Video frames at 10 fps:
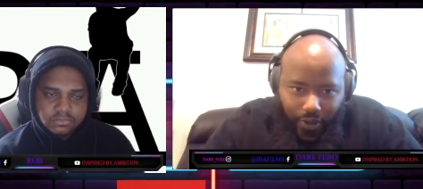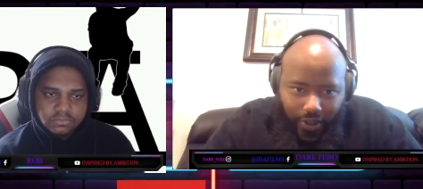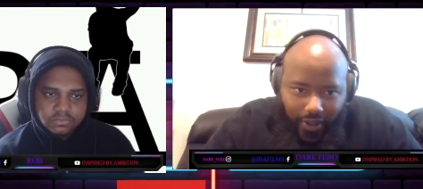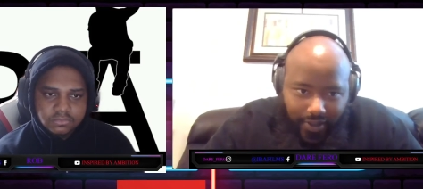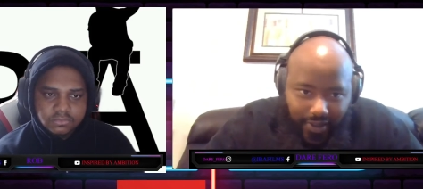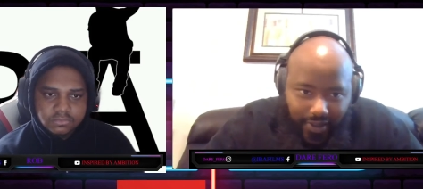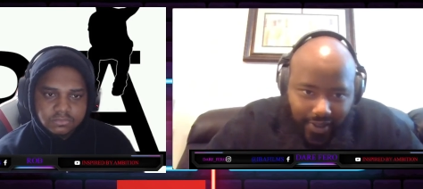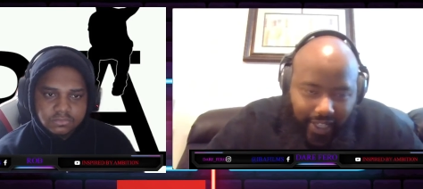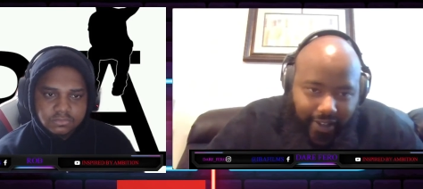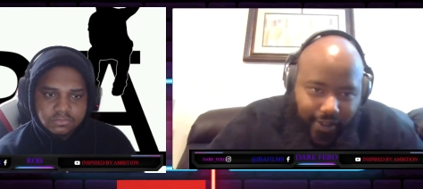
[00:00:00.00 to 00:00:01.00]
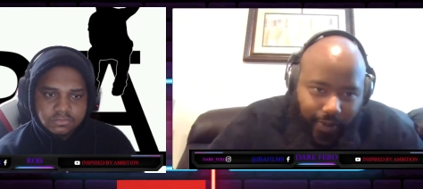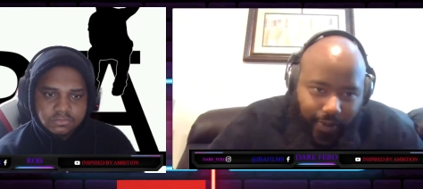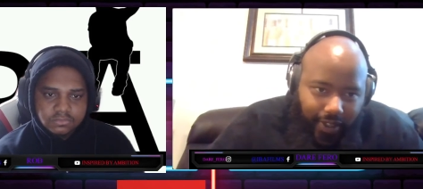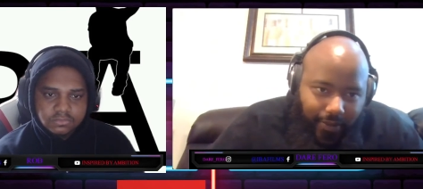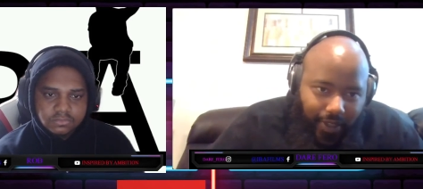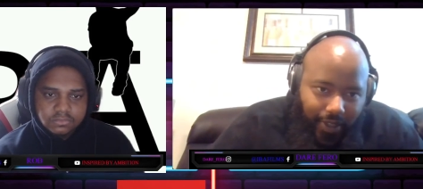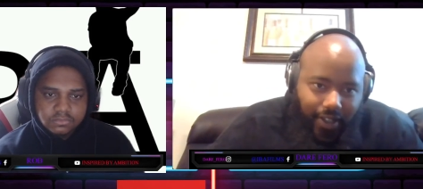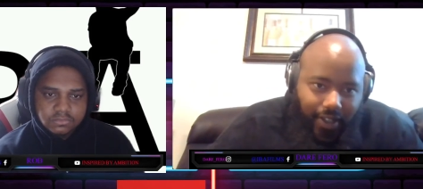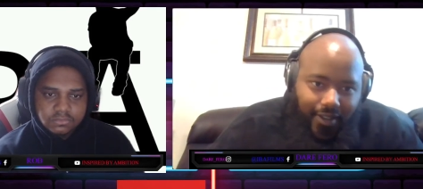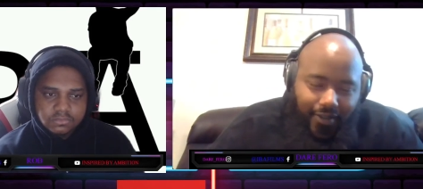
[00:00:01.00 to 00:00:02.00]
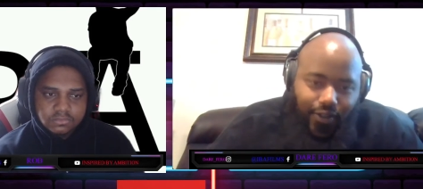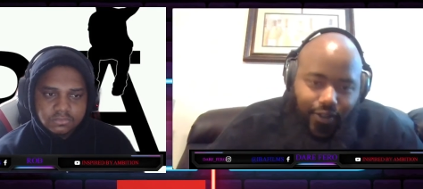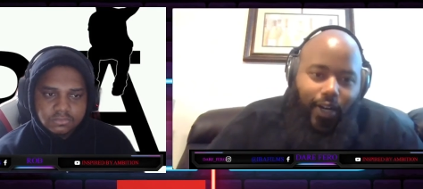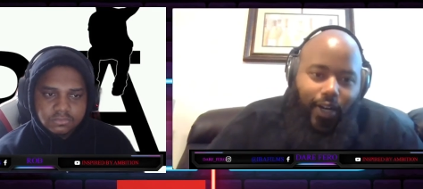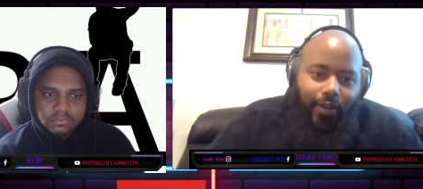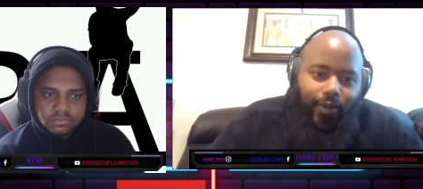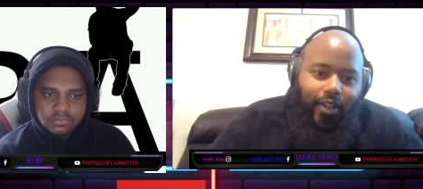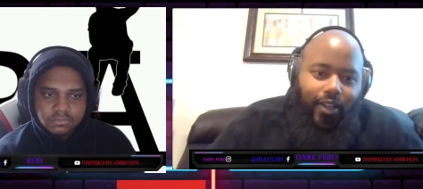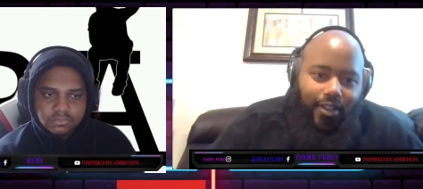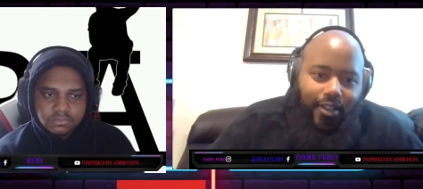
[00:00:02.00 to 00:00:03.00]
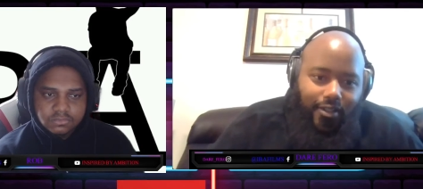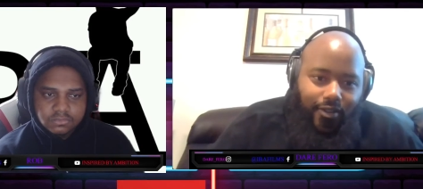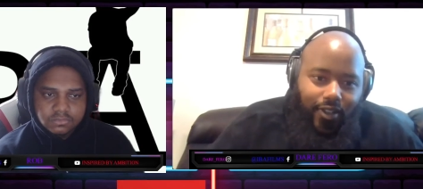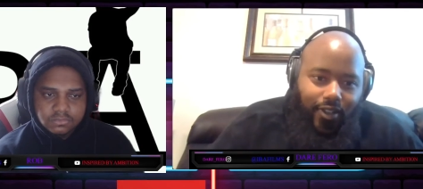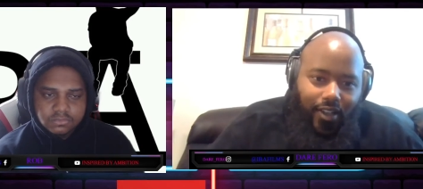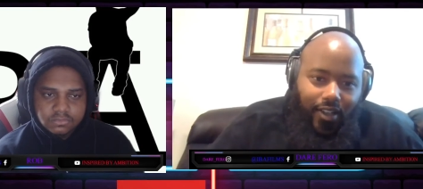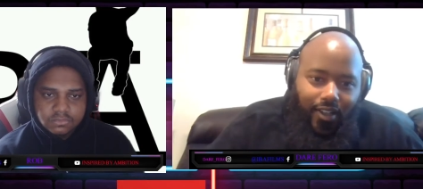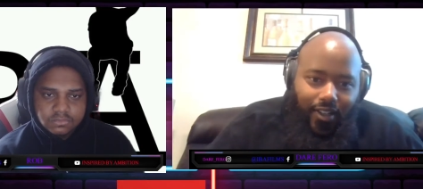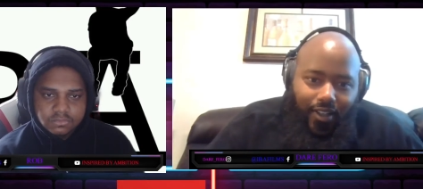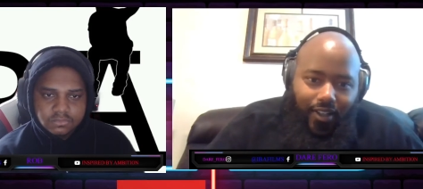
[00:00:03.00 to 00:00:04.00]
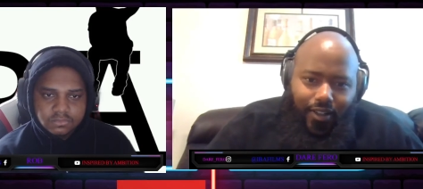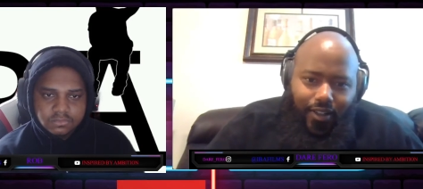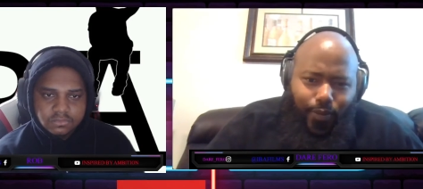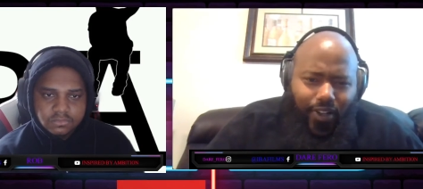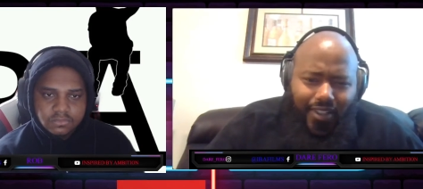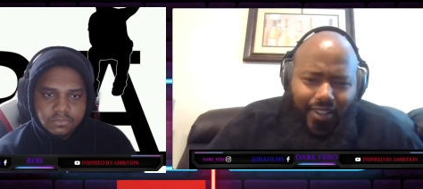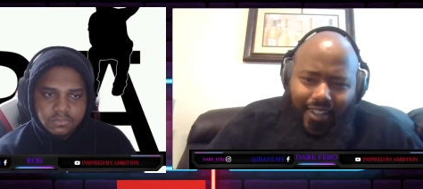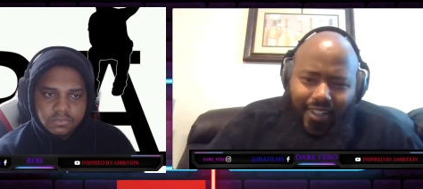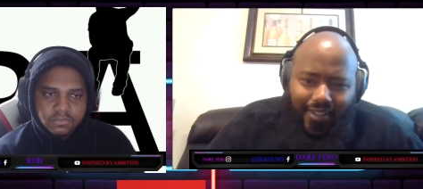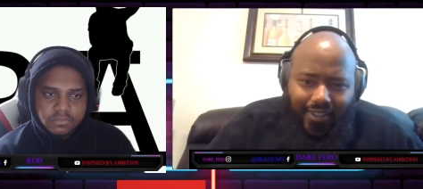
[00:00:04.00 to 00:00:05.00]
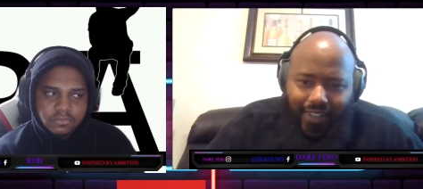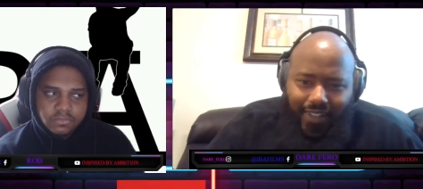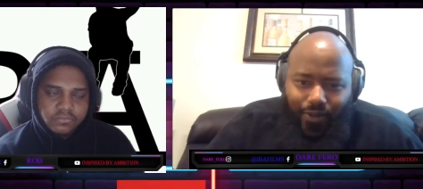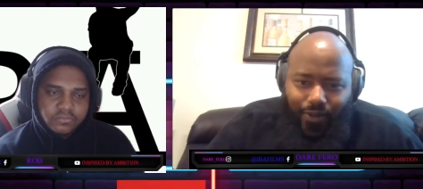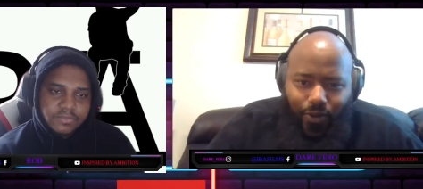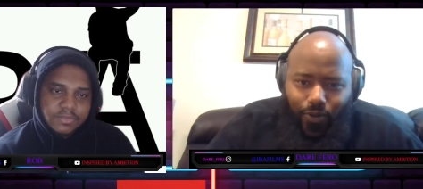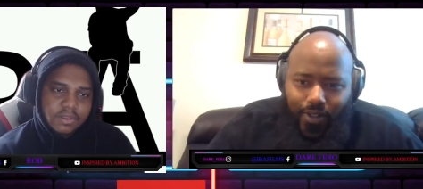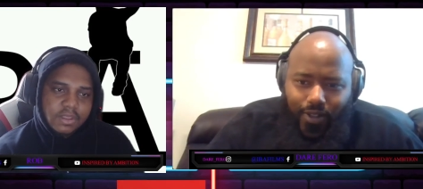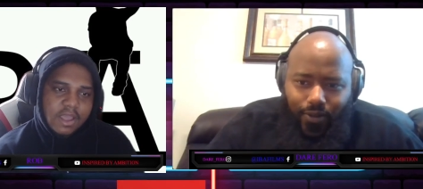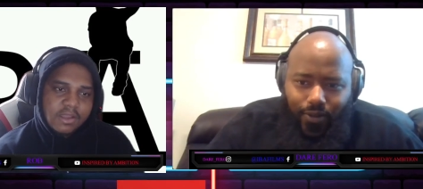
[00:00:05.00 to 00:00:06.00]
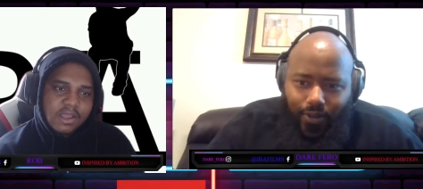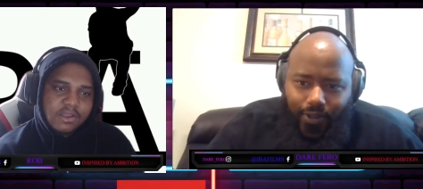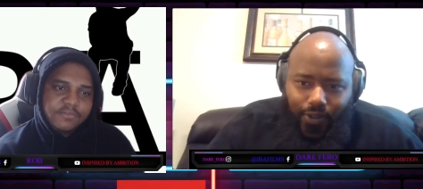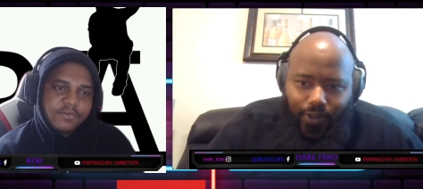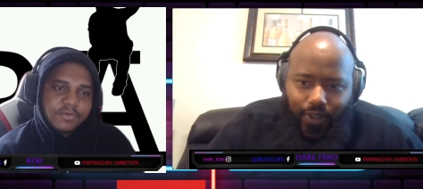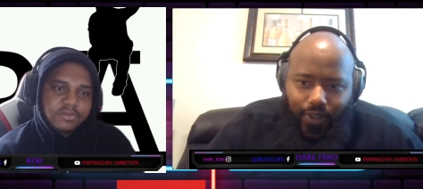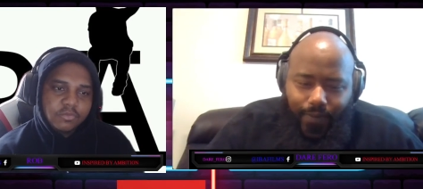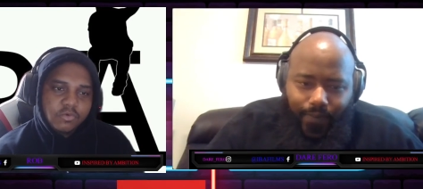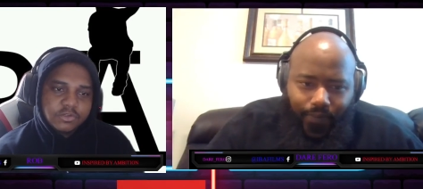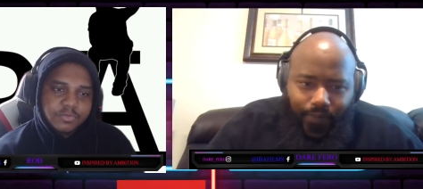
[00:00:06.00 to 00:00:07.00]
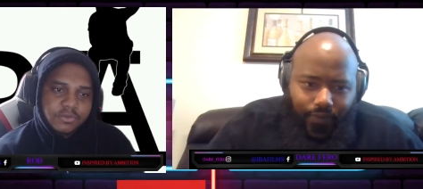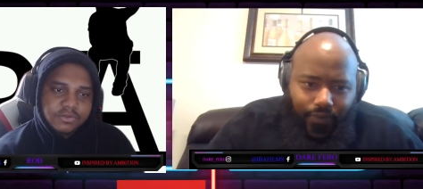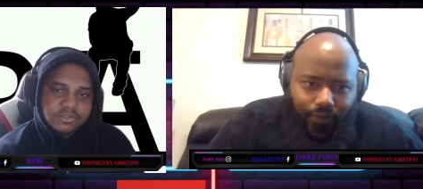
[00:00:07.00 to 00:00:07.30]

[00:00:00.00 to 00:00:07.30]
Speaker 1: on, y'all. Terrence Mann, be aggressive. Zubac, be aggressive. DeMarcus Cousins, I don't know what.
Speaker 2: How do you feel with the Morris brothers?